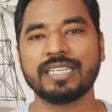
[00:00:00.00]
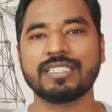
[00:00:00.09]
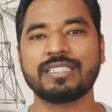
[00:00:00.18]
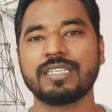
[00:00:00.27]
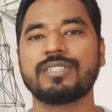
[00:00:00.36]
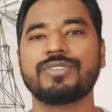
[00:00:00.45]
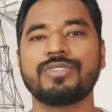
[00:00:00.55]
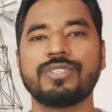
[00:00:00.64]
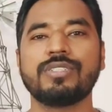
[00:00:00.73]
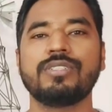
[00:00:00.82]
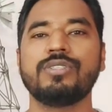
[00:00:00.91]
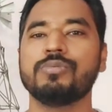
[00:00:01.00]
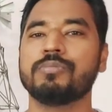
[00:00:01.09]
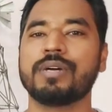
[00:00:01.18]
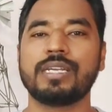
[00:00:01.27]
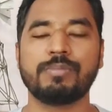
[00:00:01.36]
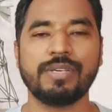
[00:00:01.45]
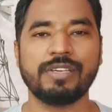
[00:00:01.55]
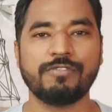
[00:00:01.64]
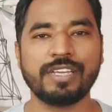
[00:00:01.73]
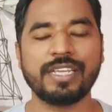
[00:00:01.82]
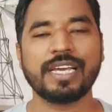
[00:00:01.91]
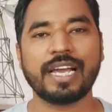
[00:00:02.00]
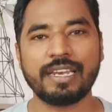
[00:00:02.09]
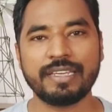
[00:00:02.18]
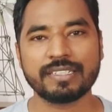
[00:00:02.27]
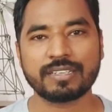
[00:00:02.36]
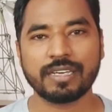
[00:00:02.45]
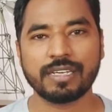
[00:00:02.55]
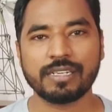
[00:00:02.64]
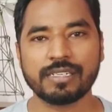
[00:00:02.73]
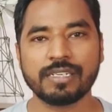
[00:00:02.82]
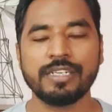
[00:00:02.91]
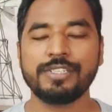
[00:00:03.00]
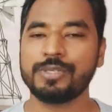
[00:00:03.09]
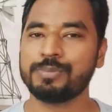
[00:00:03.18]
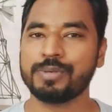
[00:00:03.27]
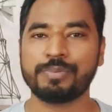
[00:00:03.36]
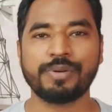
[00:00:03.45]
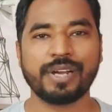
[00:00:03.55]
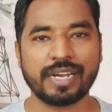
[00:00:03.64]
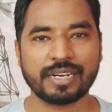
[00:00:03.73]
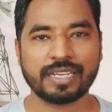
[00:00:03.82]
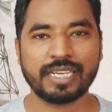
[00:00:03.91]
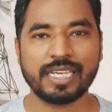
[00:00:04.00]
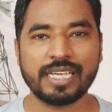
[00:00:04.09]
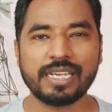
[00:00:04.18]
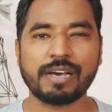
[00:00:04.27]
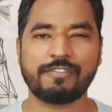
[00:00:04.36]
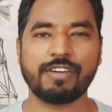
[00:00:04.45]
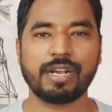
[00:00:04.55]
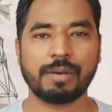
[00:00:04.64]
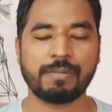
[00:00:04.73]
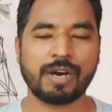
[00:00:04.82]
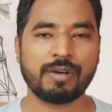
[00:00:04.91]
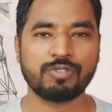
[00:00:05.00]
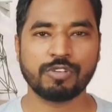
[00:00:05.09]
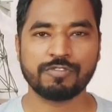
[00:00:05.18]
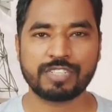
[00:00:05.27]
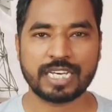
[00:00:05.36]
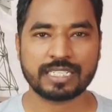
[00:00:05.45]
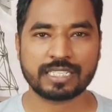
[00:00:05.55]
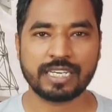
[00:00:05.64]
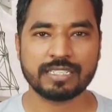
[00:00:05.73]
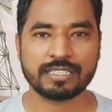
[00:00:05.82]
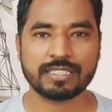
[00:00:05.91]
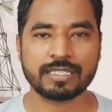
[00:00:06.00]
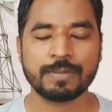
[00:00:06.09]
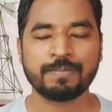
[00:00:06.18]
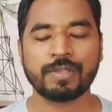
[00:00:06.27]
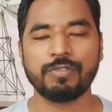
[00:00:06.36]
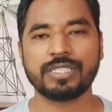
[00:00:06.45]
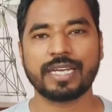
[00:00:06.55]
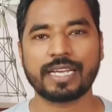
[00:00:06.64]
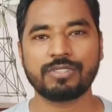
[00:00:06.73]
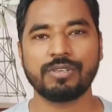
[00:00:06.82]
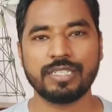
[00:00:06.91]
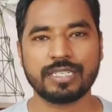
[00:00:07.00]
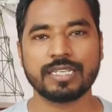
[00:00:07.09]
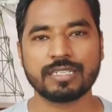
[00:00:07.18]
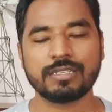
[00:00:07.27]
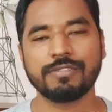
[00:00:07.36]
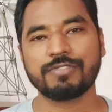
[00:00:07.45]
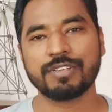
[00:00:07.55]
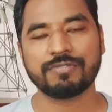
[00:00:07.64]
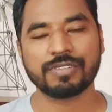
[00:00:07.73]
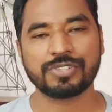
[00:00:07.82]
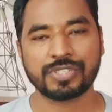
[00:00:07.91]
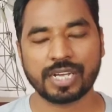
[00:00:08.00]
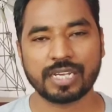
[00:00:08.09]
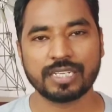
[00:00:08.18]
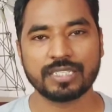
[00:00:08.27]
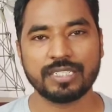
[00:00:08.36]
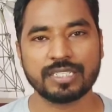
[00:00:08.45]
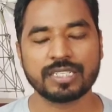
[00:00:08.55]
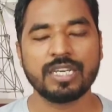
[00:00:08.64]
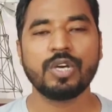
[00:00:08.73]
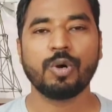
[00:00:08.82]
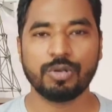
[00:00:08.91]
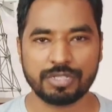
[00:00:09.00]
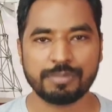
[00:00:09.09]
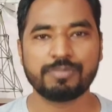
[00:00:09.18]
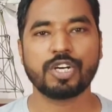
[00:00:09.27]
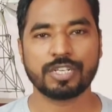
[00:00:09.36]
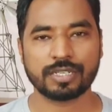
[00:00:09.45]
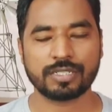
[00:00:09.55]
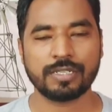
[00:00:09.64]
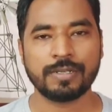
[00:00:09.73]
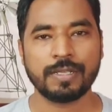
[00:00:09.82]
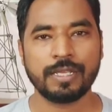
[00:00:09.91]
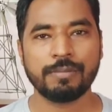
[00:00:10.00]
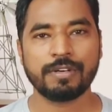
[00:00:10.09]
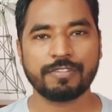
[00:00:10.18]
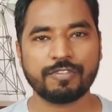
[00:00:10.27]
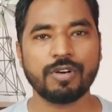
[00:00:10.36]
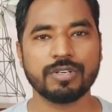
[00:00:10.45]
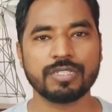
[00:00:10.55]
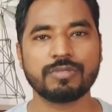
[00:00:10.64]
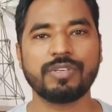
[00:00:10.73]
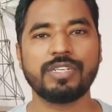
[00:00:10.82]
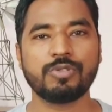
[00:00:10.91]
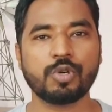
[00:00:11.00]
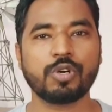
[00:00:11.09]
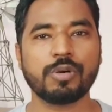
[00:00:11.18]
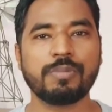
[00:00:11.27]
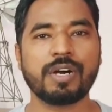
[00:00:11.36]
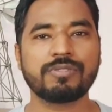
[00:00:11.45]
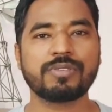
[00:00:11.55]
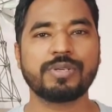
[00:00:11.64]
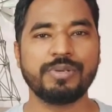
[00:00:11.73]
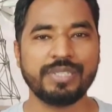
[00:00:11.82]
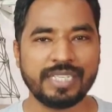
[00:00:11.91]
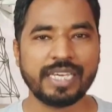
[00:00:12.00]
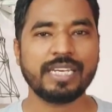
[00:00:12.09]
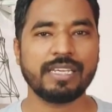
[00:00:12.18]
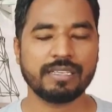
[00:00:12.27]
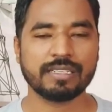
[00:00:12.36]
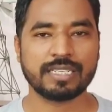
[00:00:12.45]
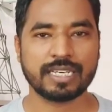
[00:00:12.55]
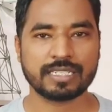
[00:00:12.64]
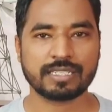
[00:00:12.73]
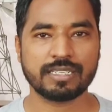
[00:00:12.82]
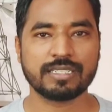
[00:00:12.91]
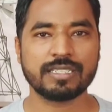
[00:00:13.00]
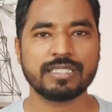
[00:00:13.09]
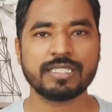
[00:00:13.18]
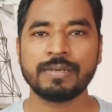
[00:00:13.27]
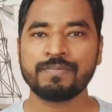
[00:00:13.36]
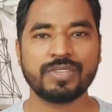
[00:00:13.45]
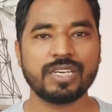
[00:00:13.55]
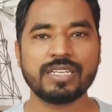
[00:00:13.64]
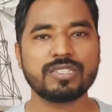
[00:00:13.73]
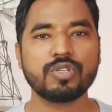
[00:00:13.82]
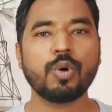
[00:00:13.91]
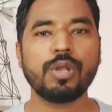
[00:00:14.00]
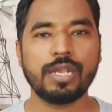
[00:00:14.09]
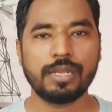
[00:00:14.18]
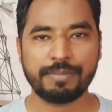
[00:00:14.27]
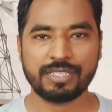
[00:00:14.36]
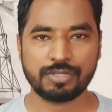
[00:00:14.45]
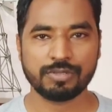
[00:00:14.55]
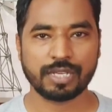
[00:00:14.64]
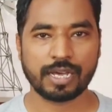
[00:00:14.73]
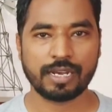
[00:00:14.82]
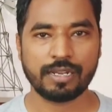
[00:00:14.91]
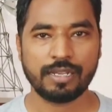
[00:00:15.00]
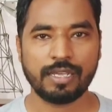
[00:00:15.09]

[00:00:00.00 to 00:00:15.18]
As a tester, you might be very highly skilled to prepare enough an amount of test cases which actually test different functionalities on the product. But of course, when you talk about creating the test cases, there is no limit to that.